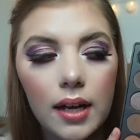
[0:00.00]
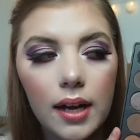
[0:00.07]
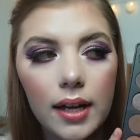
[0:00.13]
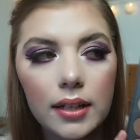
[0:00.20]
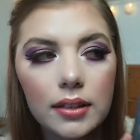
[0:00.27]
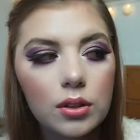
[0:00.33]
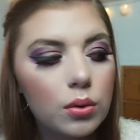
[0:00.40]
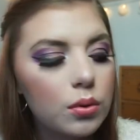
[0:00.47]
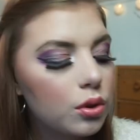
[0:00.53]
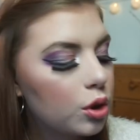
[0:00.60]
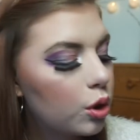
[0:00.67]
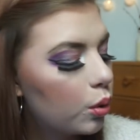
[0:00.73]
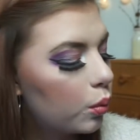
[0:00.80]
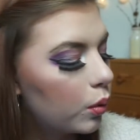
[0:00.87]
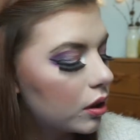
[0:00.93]
I don't
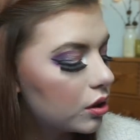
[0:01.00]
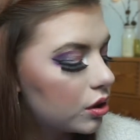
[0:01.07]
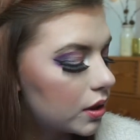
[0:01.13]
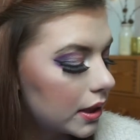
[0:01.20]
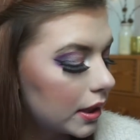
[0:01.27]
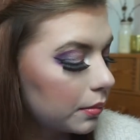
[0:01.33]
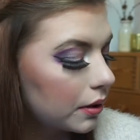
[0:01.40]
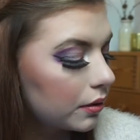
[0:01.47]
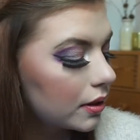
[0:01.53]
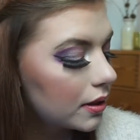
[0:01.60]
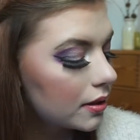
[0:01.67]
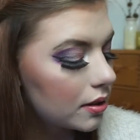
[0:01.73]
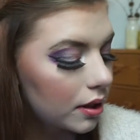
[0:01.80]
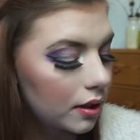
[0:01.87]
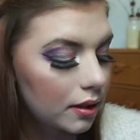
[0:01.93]
know what to say about
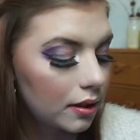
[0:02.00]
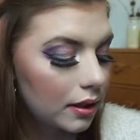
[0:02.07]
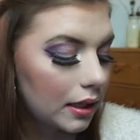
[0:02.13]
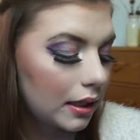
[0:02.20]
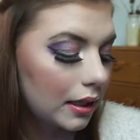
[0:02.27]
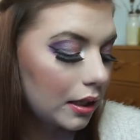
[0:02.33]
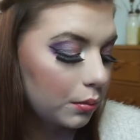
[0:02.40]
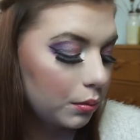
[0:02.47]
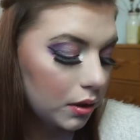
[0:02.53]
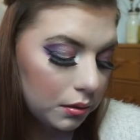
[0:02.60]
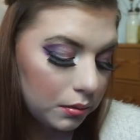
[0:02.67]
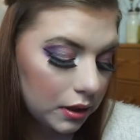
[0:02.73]
this other than I really,